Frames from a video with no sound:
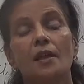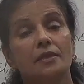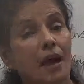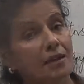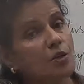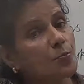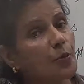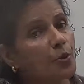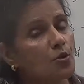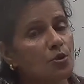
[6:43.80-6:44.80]
that is
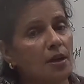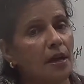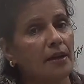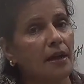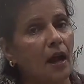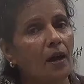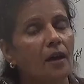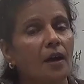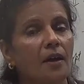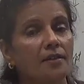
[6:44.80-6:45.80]
produced in India,
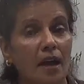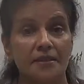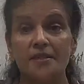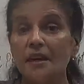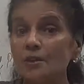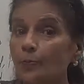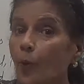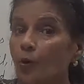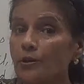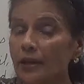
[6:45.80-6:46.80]
that is
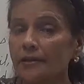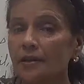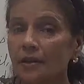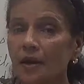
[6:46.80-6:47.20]
exported,